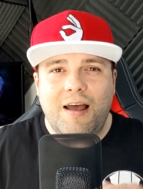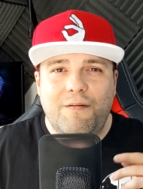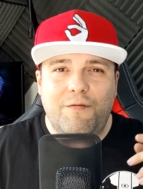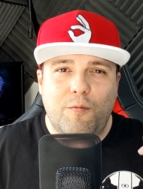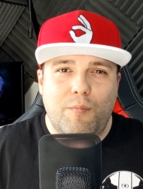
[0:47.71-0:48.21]

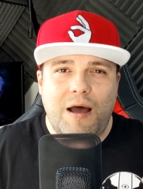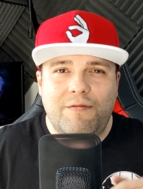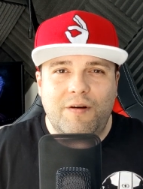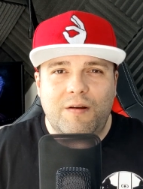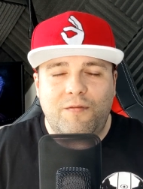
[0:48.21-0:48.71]
uh, from
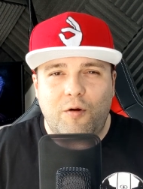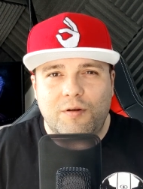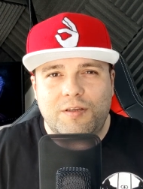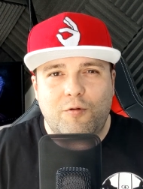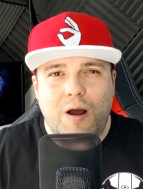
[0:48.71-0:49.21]
Maverick
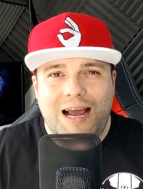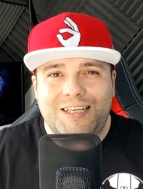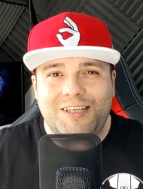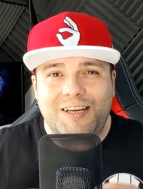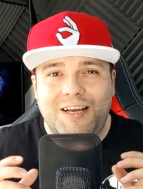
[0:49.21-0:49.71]
Vlogs who
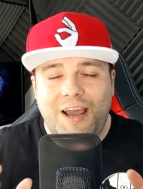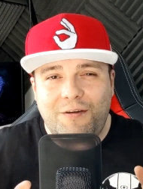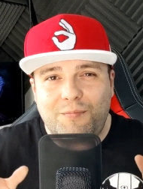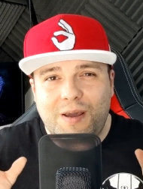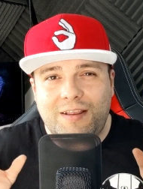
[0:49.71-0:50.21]
actually
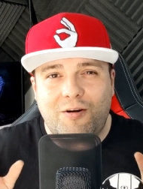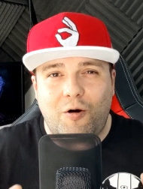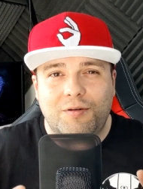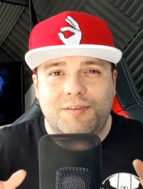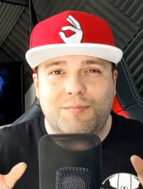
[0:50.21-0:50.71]
gave me an
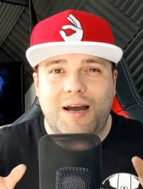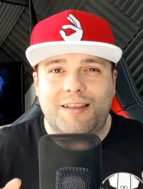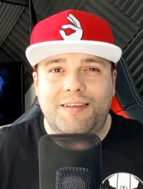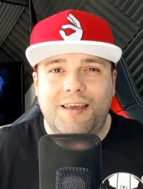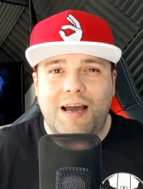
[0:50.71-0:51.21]
awesome
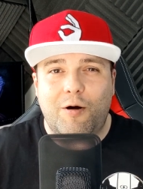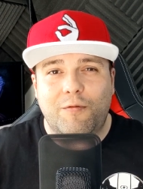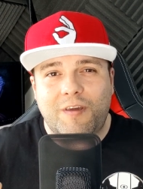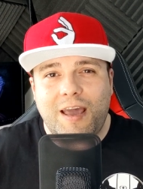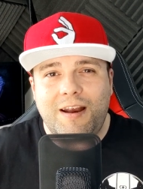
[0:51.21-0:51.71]
idea
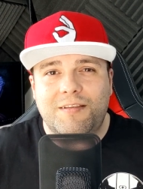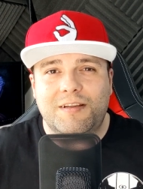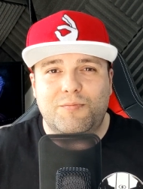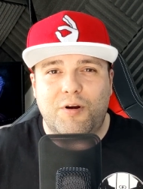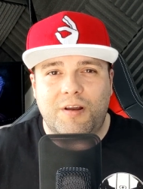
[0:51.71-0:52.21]
of getting
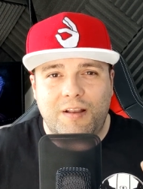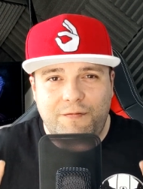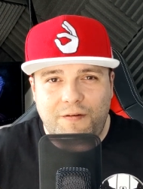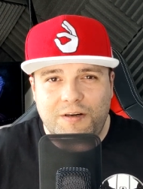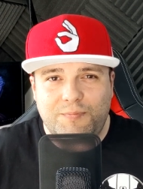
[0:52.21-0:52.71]
this mic
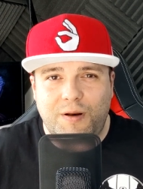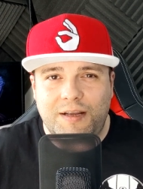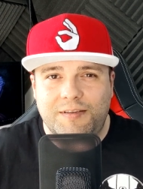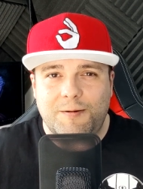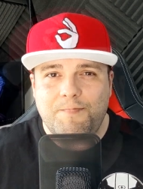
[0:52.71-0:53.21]
in the first
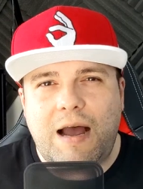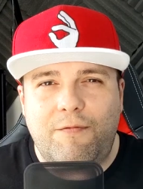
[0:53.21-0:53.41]
place.